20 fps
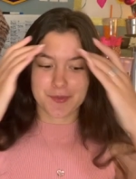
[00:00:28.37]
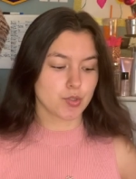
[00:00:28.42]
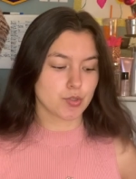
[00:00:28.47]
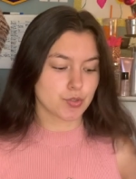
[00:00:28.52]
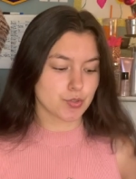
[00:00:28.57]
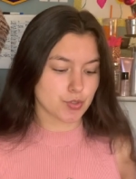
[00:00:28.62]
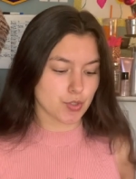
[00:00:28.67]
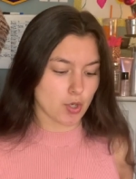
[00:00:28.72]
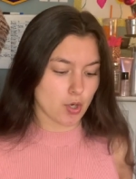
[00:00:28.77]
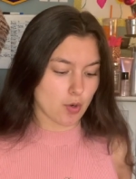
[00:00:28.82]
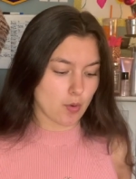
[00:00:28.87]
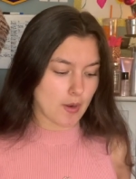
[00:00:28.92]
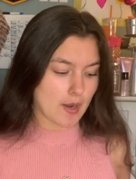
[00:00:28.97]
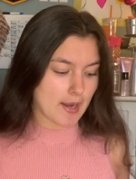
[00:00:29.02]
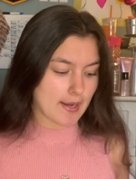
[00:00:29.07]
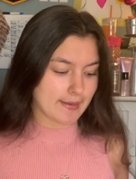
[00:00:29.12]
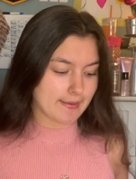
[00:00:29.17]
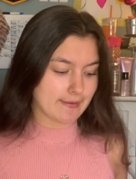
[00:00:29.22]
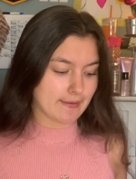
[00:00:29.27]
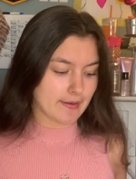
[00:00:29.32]
So
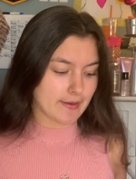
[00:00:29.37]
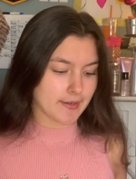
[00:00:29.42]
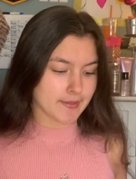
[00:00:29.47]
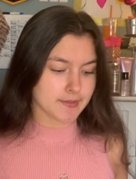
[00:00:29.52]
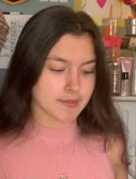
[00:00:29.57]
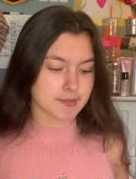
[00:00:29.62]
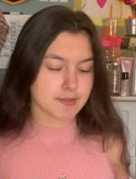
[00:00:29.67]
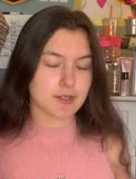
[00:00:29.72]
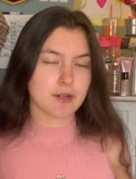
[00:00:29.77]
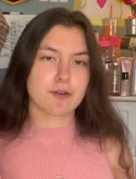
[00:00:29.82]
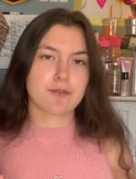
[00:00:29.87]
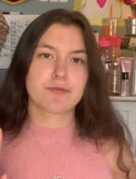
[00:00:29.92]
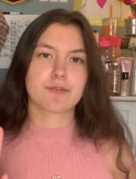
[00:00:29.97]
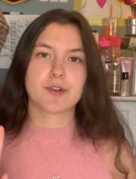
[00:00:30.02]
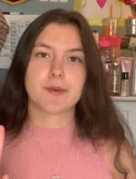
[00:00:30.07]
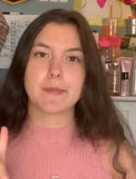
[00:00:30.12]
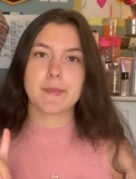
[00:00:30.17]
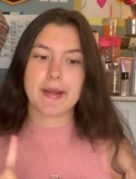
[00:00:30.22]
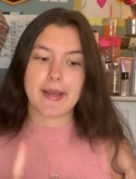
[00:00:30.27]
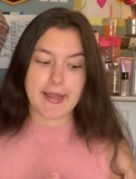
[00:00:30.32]
I got stuff
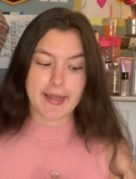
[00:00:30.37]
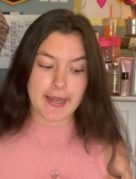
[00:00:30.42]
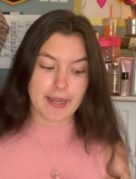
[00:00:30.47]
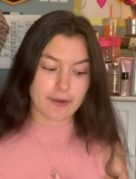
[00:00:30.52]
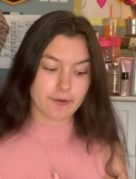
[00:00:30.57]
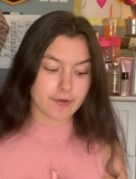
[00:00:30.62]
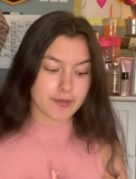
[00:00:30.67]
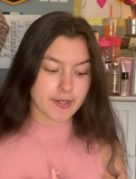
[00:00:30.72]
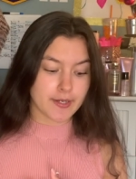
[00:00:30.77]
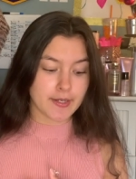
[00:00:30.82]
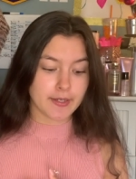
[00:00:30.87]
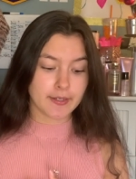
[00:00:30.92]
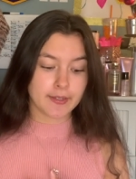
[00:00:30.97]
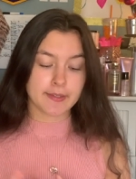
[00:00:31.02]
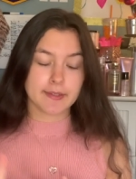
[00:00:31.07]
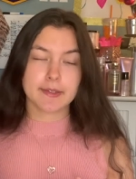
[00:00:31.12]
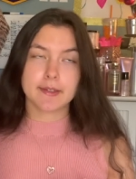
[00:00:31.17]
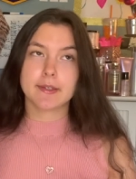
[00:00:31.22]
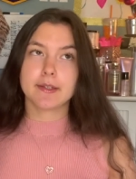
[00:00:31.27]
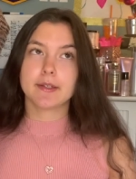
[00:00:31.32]
from Aerie,
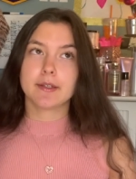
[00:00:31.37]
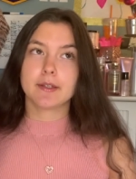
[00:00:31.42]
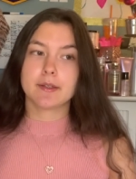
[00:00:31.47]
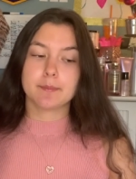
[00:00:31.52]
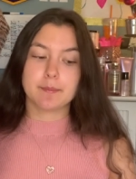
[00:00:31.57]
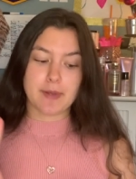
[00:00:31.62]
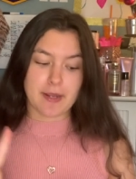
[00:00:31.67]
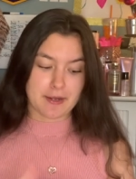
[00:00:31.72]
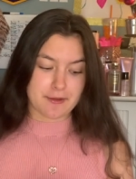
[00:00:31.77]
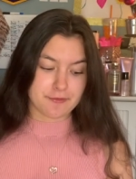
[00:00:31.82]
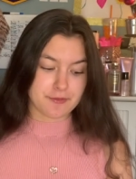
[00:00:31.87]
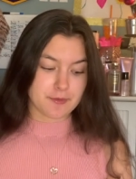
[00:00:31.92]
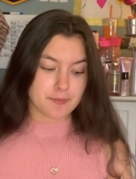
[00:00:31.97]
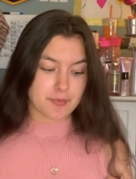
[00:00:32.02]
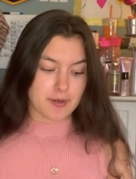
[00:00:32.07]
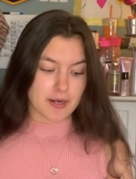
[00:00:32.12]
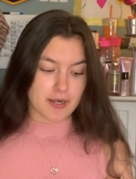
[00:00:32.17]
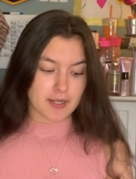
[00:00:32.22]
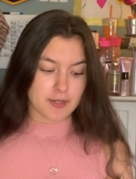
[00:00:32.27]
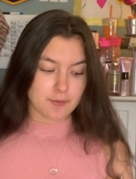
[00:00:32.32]
Bath &
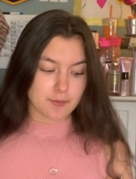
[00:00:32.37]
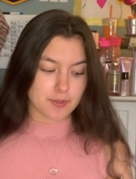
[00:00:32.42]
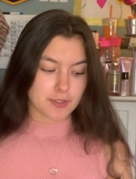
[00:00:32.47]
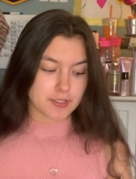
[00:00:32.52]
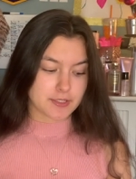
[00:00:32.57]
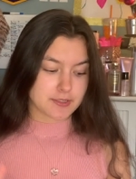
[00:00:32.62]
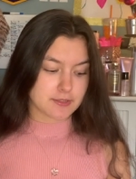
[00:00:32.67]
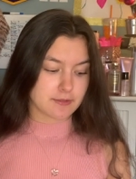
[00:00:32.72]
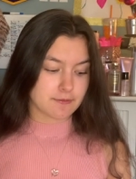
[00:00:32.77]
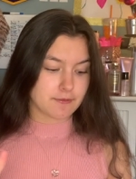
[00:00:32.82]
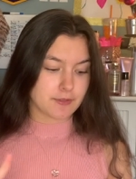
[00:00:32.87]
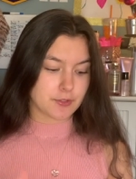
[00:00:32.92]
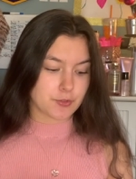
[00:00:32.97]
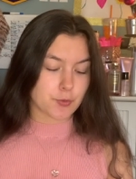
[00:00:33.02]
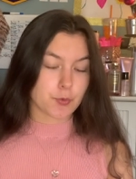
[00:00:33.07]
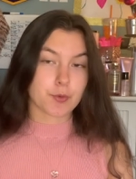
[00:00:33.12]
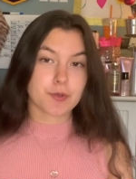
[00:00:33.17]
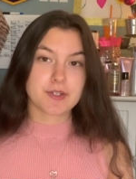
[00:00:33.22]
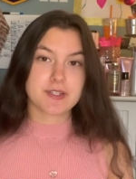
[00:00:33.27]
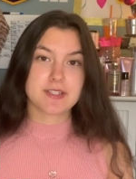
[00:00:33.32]
Body Works,
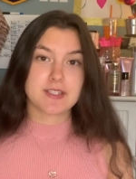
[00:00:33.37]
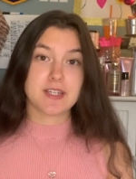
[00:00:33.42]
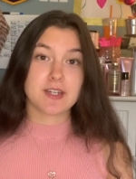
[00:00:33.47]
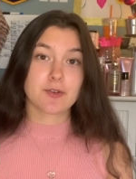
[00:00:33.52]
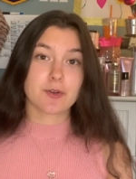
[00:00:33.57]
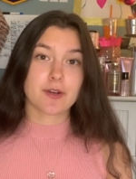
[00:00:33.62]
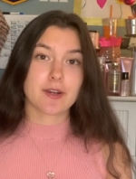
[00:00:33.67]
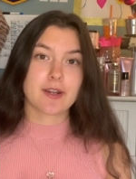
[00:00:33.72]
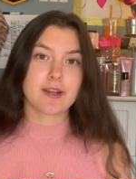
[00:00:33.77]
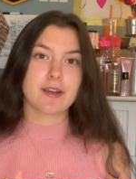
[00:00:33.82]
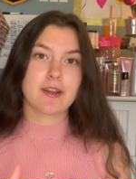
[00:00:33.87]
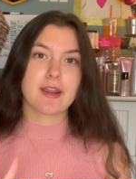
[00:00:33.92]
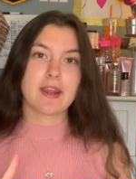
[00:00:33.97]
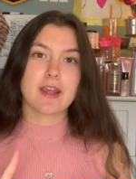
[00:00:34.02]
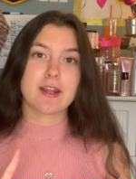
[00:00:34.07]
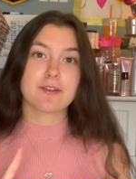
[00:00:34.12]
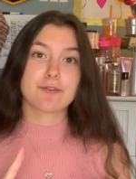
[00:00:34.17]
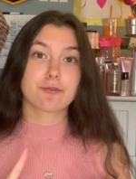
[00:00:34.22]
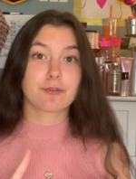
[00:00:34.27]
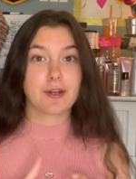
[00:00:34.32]
Victoria's Secret,
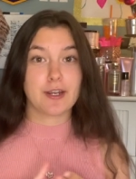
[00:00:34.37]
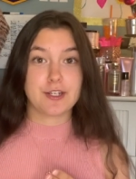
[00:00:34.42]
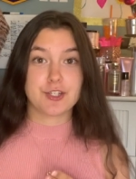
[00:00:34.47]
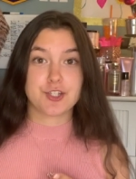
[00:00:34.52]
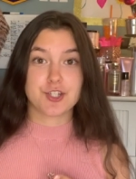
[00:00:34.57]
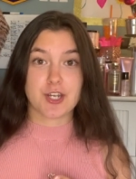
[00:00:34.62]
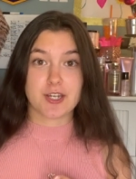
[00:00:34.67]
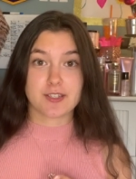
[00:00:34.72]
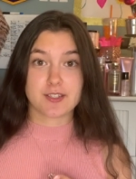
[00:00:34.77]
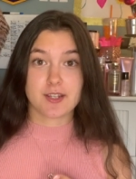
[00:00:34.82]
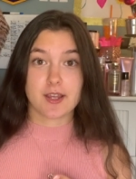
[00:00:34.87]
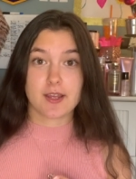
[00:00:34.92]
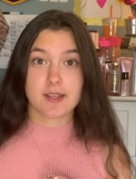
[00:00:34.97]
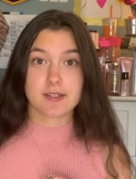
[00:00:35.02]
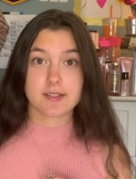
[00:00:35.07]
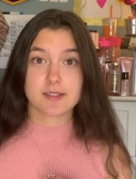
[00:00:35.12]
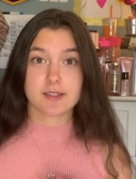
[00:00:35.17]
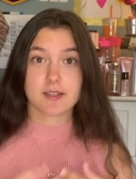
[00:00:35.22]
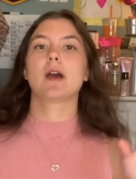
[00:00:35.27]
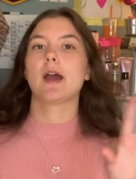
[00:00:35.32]
and
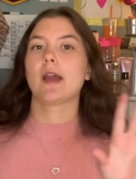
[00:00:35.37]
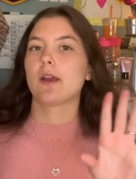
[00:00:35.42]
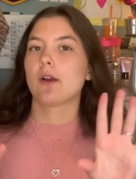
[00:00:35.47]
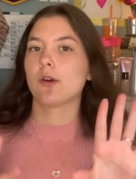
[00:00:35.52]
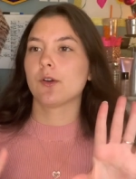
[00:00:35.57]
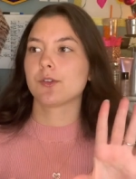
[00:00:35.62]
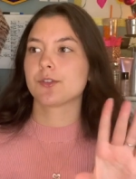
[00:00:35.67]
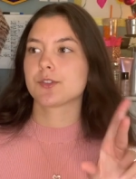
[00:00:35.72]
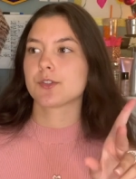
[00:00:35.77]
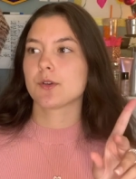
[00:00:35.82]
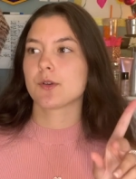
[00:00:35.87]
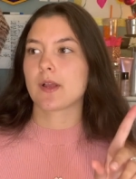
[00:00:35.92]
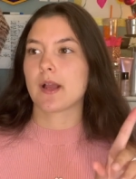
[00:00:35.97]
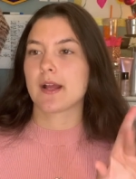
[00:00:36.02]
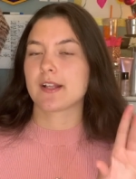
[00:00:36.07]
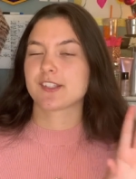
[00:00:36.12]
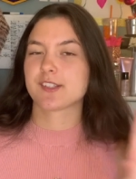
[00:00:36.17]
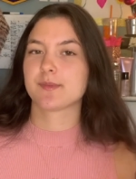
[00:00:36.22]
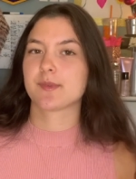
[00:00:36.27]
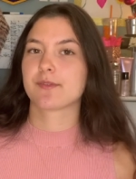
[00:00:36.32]
Francesca's. I also
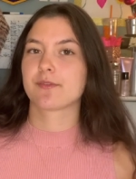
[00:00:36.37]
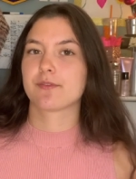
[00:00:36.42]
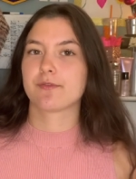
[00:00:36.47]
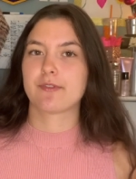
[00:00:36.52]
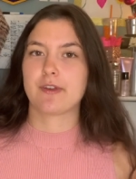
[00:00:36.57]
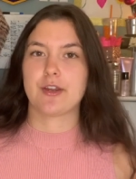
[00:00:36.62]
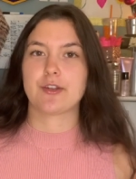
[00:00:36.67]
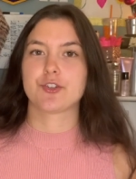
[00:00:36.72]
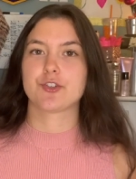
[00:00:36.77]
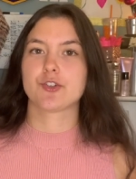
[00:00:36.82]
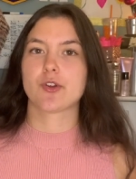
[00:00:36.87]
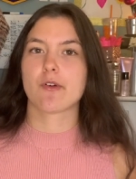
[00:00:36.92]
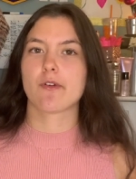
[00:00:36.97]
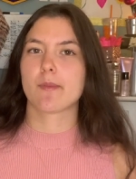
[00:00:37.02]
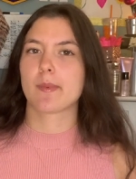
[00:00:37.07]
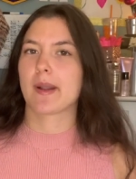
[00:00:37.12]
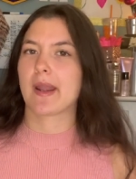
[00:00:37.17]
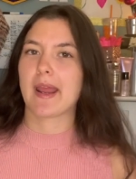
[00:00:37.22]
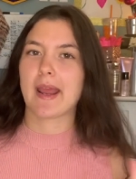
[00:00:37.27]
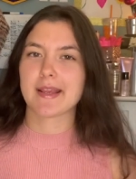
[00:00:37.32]
got something from Fashion Nova,
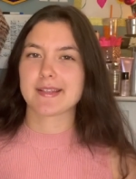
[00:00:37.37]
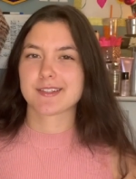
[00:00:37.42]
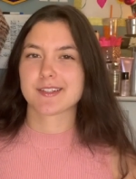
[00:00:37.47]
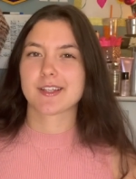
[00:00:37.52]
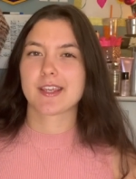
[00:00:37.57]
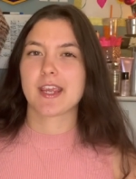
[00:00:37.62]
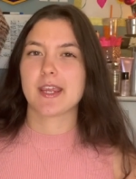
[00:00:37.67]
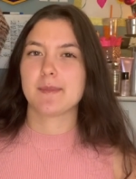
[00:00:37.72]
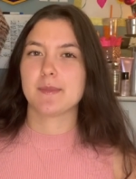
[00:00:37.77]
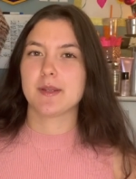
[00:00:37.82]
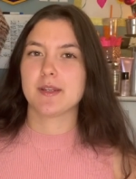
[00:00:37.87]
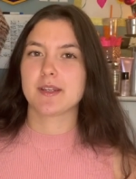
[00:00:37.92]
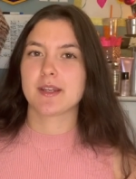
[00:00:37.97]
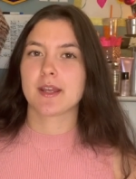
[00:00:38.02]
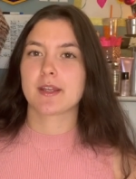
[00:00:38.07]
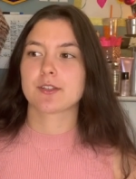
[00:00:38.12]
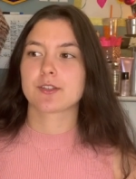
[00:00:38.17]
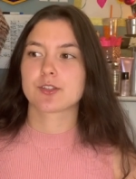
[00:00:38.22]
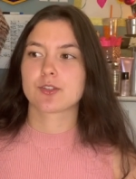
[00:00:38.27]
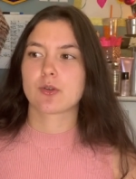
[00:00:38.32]
but it hasn't came in
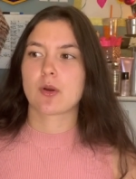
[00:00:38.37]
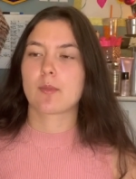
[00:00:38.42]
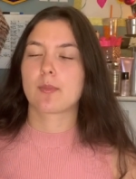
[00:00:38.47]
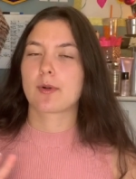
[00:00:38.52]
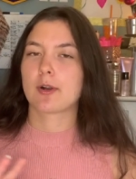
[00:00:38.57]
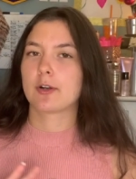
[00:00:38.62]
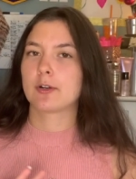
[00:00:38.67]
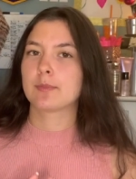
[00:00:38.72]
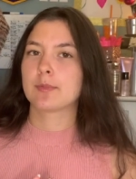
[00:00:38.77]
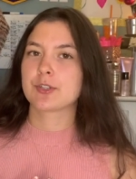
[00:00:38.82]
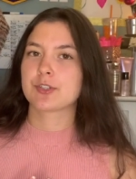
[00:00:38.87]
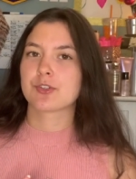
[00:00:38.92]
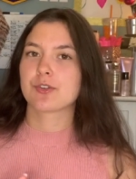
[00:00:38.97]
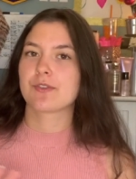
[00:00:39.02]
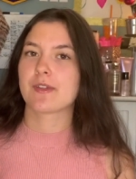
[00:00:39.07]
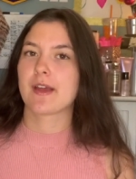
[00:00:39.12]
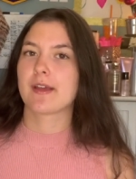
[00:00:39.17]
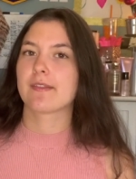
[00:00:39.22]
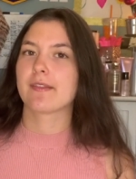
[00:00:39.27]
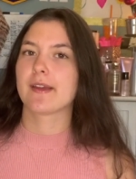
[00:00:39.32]
yet, so I'll probably show
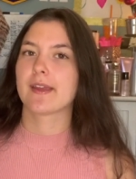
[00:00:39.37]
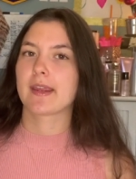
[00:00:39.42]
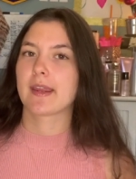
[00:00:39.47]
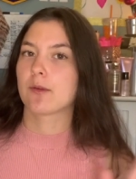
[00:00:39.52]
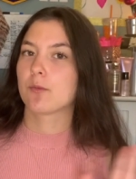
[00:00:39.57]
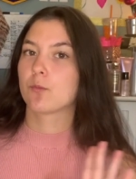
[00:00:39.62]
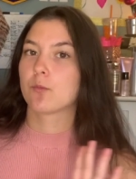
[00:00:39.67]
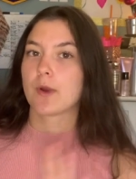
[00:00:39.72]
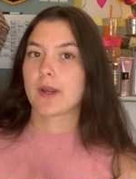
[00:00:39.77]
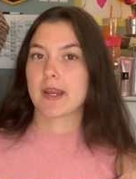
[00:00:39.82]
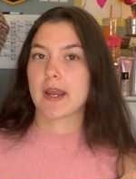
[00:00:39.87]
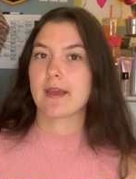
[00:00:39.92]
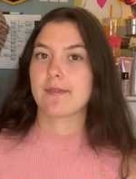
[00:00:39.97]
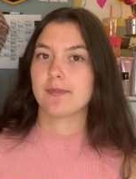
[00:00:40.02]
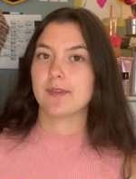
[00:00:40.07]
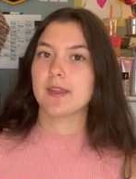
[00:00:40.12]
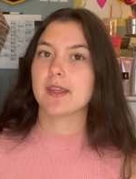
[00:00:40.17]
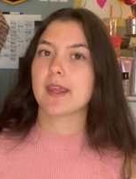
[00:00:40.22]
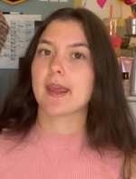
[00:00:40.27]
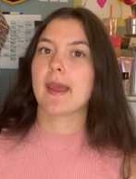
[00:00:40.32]
that like way at
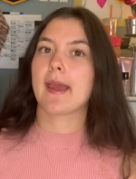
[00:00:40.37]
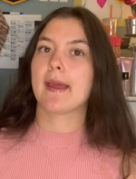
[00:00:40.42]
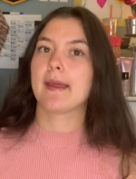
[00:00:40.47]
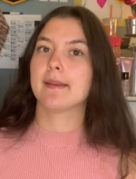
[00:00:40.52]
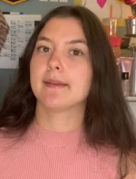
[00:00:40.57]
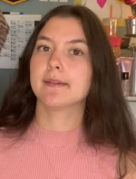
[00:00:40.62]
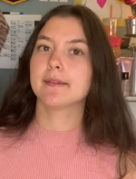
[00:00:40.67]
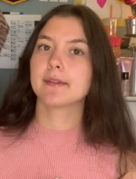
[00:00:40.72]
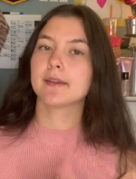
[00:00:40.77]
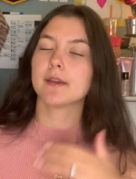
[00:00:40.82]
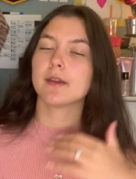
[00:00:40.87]
the end